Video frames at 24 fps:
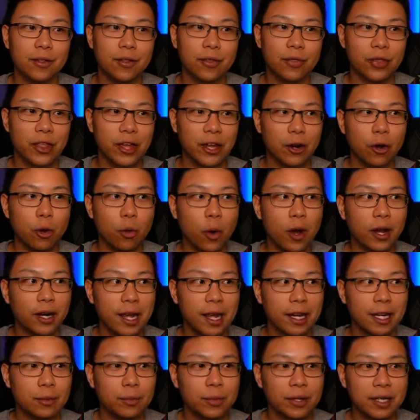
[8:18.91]
They don't want
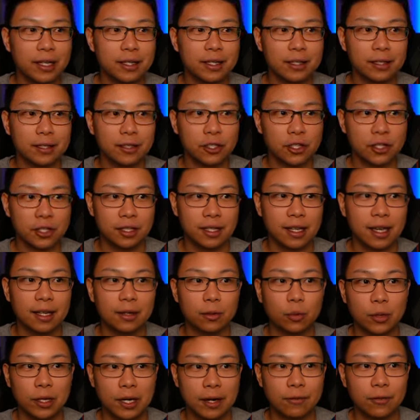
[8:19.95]
anybody to just get
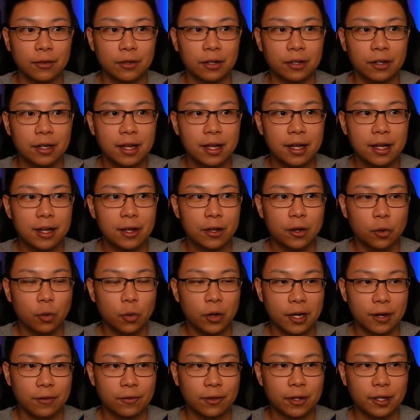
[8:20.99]
whatever,
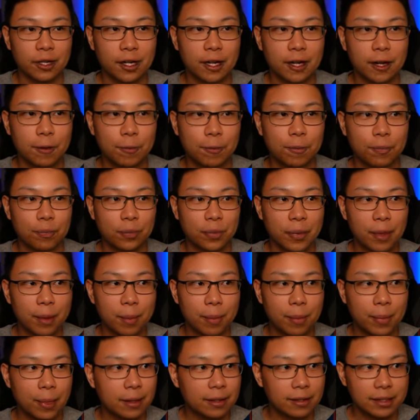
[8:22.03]
whatever um,
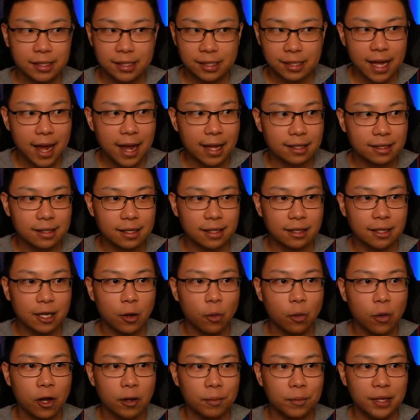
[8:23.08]
stats that they
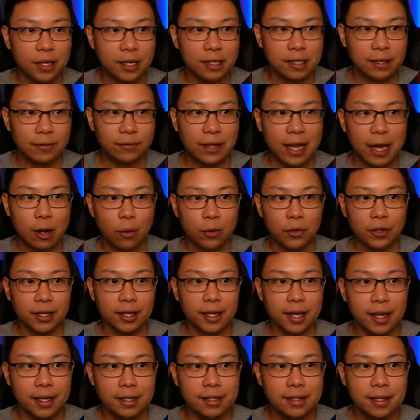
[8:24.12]
want, because if that were the
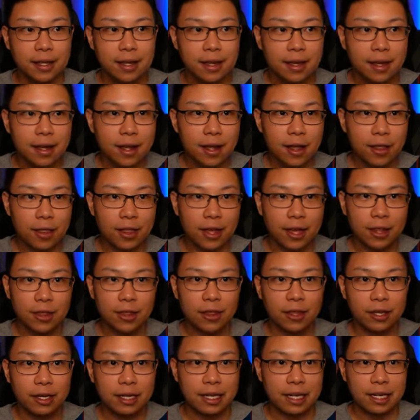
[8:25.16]
case, then
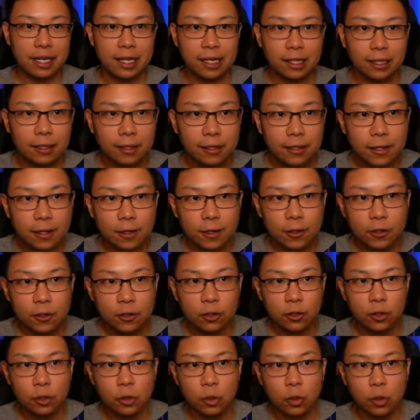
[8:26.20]
the need
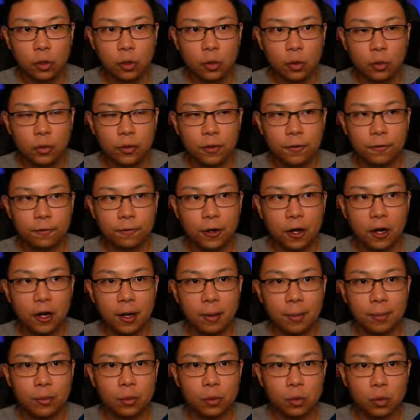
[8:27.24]
to
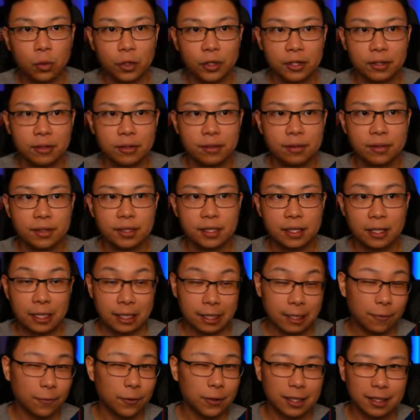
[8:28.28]
farm would
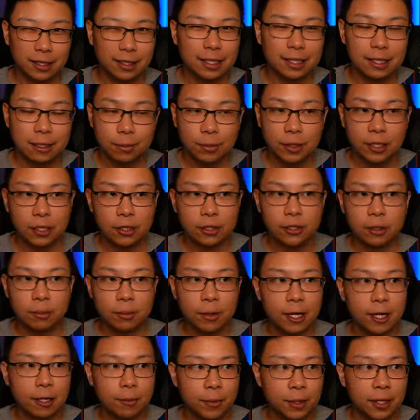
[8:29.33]
significantly diminish, in
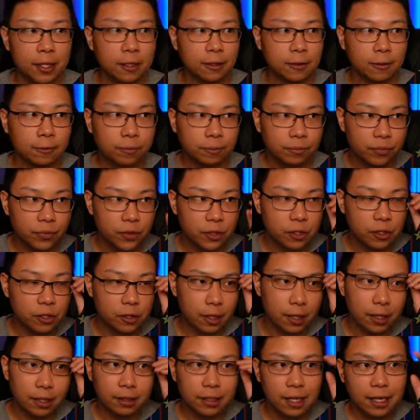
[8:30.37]
my opinion. So
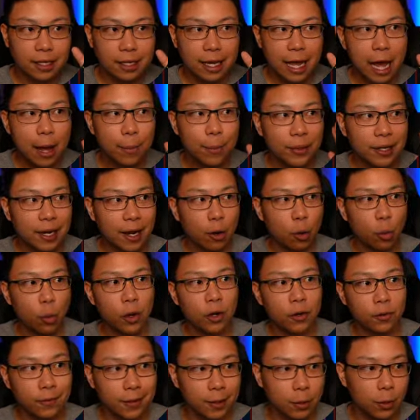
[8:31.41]
they, they cap it at
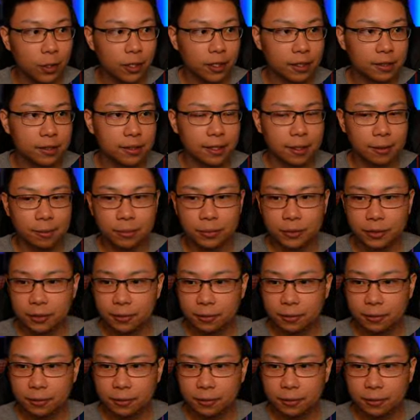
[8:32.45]
one rework attempt.